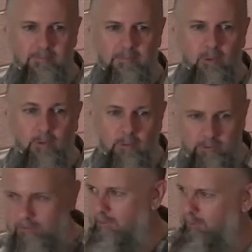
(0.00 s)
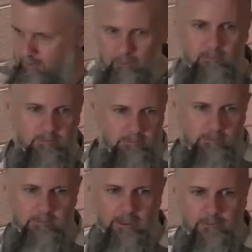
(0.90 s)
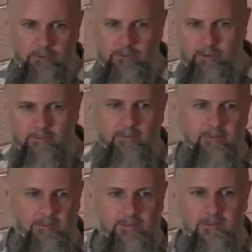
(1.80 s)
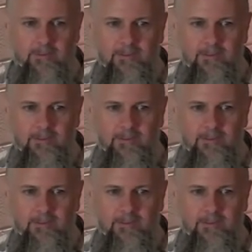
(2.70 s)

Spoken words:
Well, no, we'll go right Kenda first, and then.